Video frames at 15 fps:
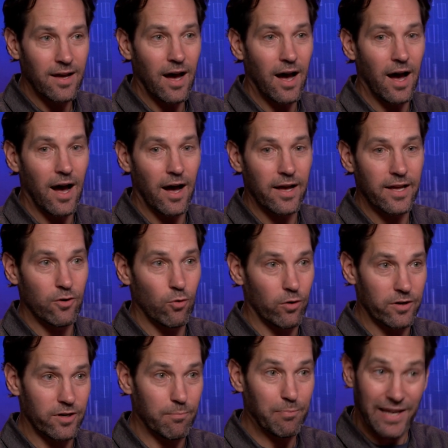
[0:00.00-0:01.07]
uh, in
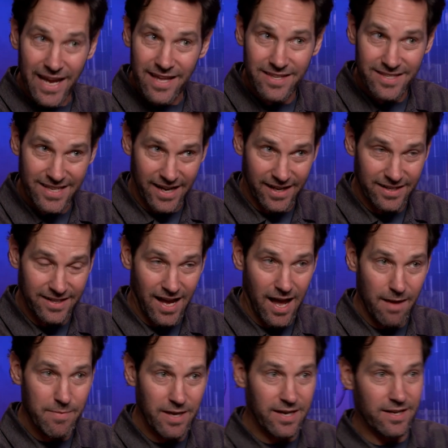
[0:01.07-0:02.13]
order to play the second guy
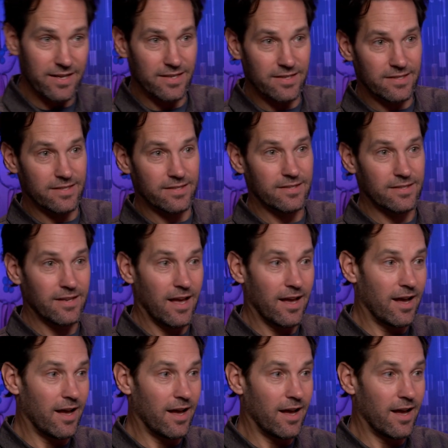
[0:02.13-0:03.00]
because